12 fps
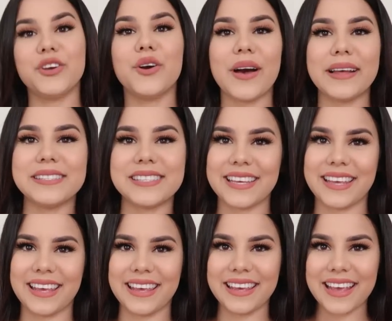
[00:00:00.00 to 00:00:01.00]
you go out to
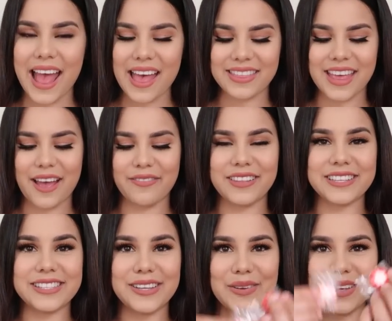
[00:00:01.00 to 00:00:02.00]
eat, they have
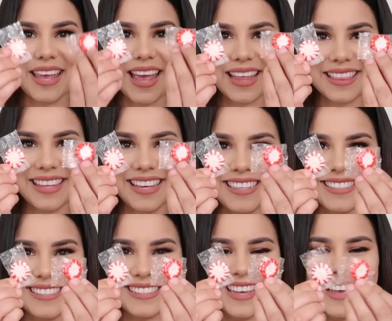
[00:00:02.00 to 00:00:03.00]
these little
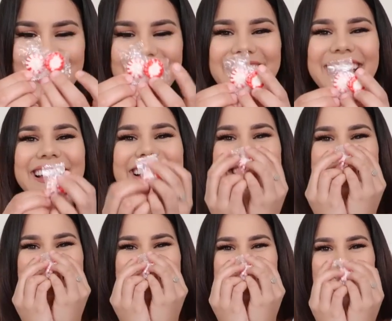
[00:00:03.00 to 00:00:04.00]
candies.
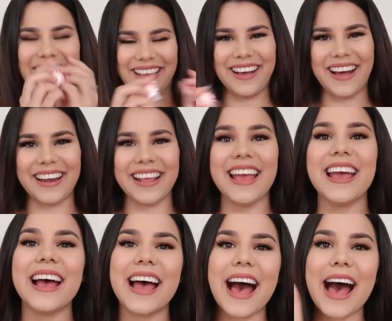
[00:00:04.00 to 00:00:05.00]
Oh my god.
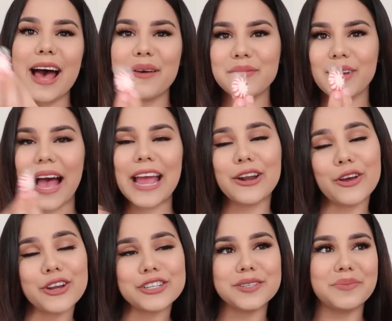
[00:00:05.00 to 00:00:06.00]
I know
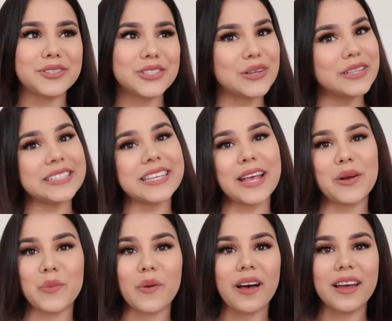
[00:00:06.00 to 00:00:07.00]
you're supposed to only take
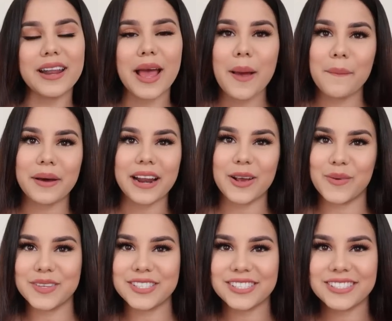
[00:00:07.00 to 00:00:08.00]
one, but I
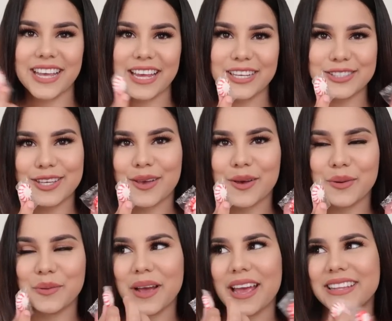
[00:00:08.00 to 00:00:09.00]
always just take
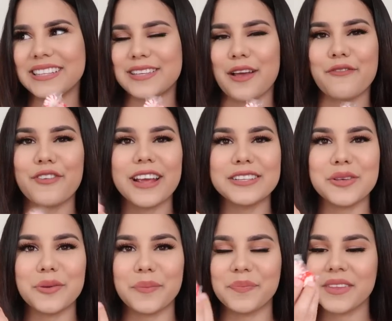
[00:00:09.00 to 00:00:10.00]
two, and if I forget
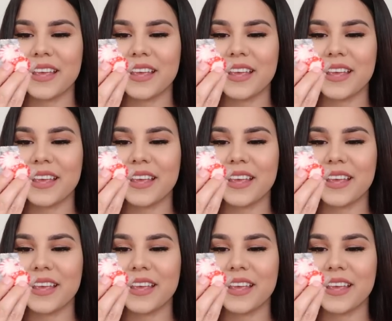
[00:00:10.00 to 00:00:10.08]
to